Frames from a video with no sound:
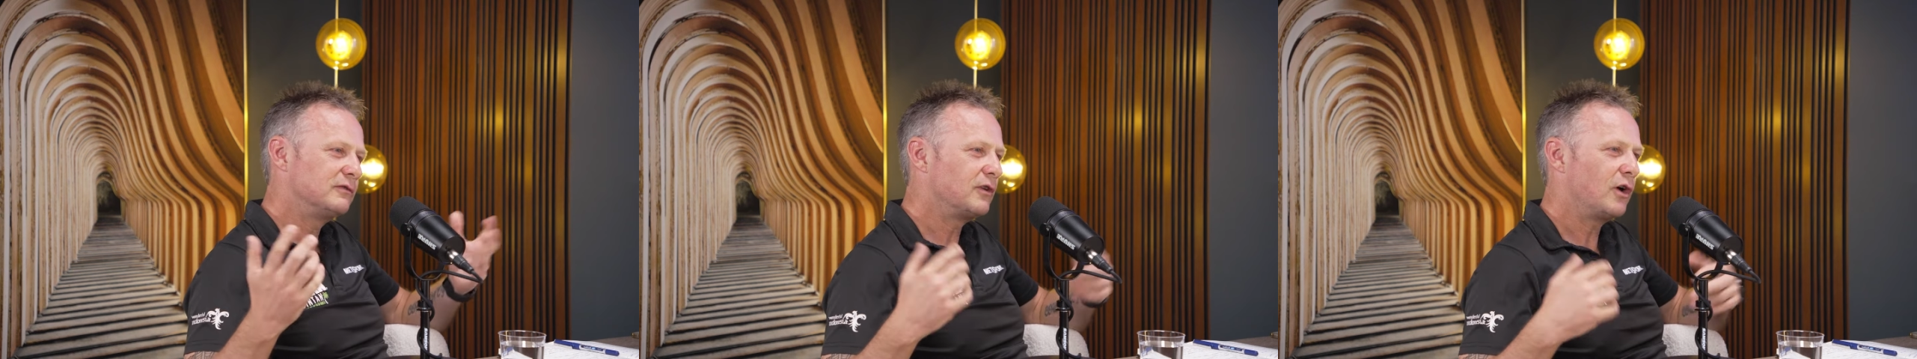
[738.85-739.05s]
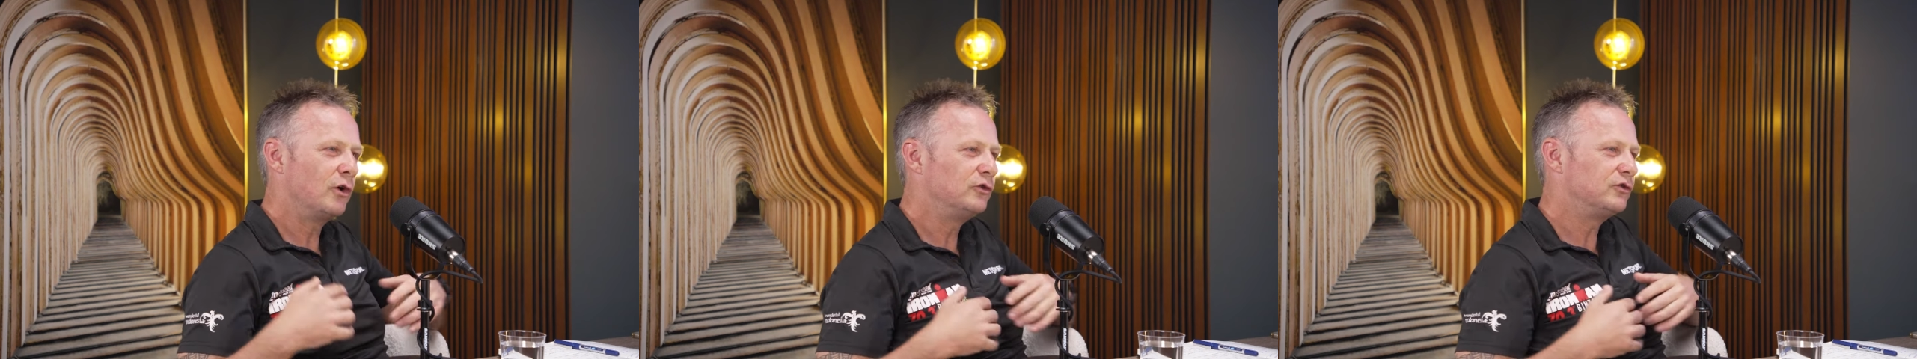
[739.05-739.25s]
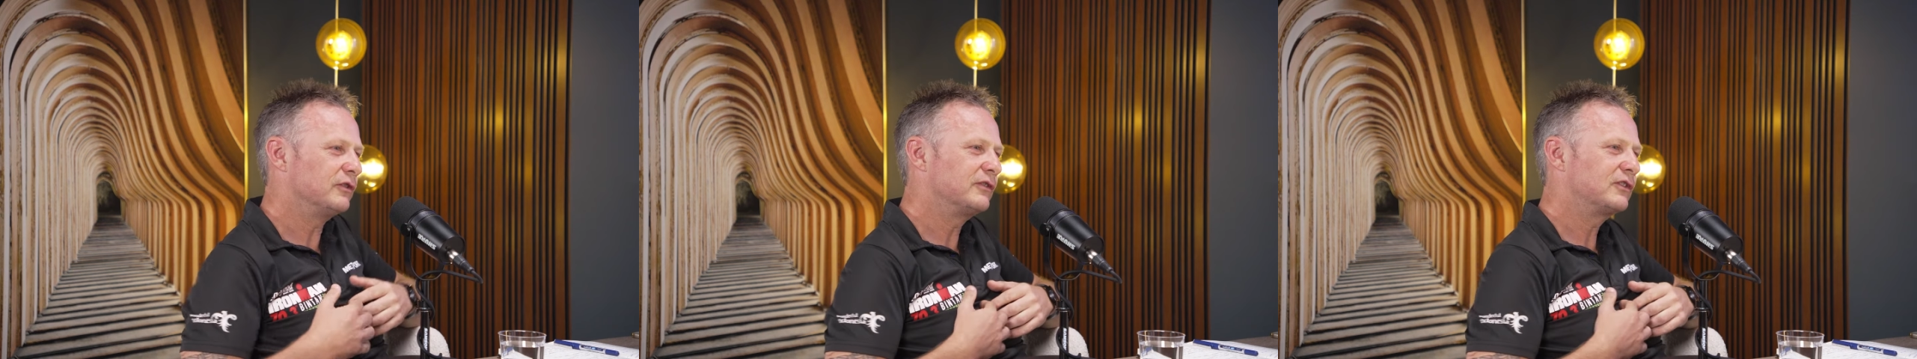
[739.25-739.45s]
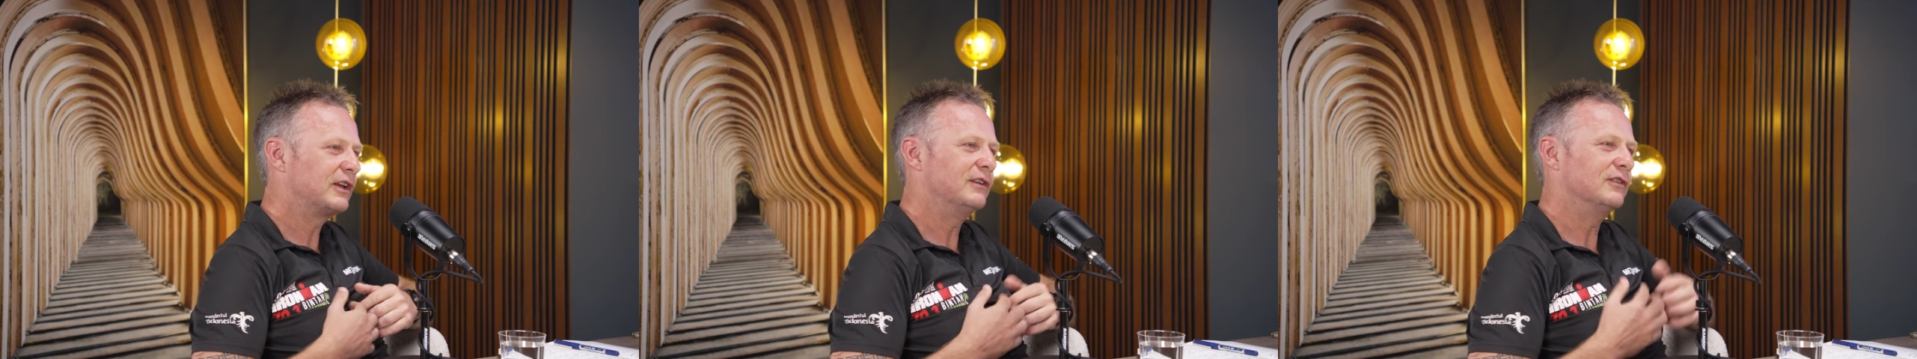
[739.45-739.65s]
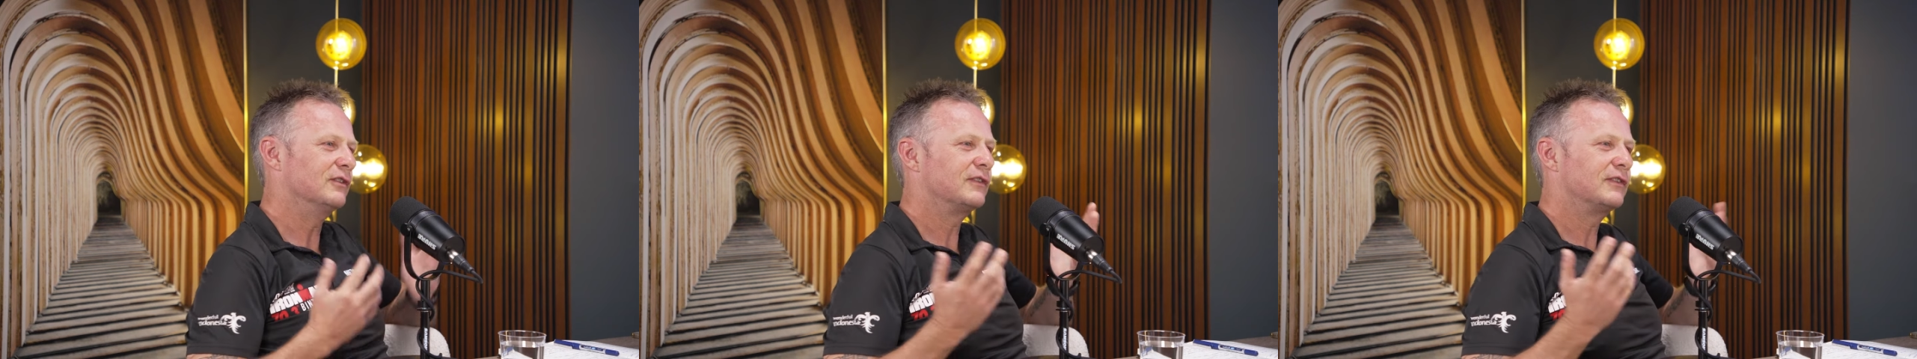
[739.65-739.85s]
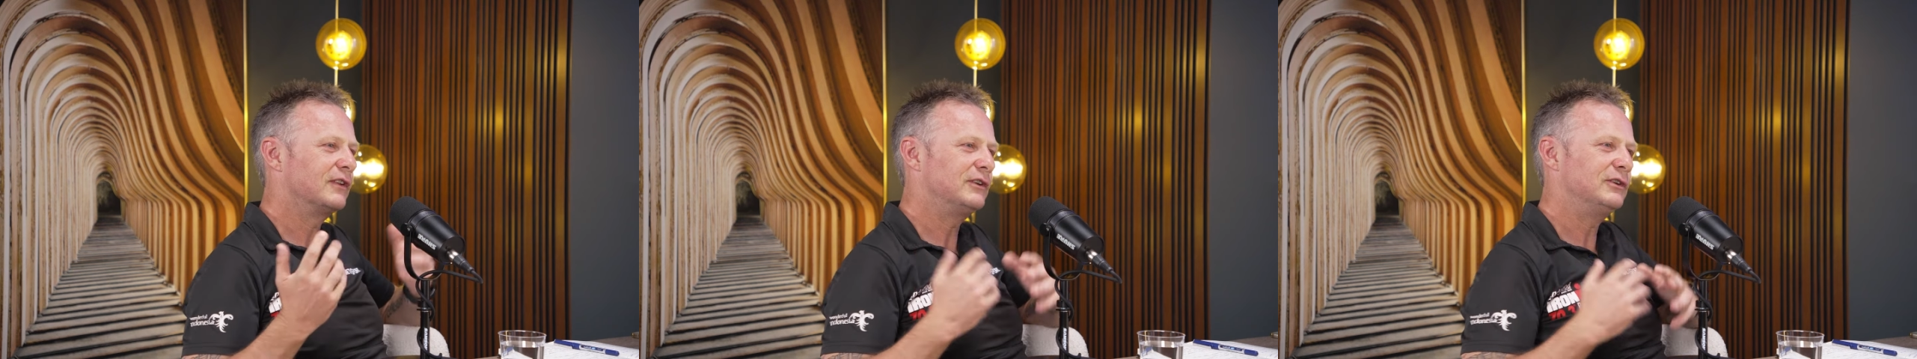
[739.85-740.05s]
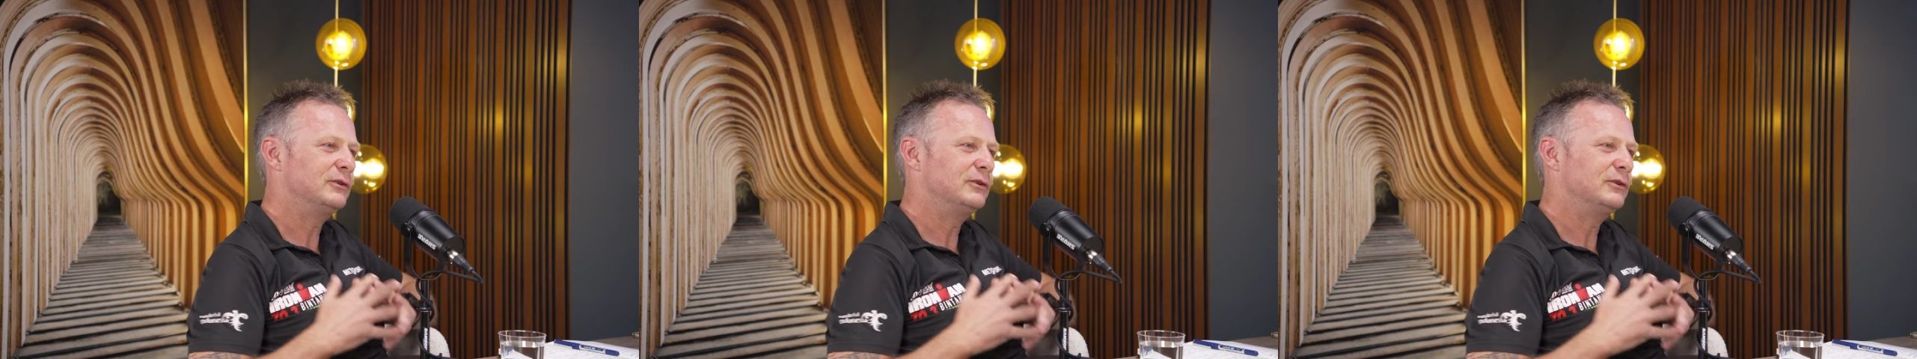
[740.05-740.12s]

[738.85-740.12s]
host of skills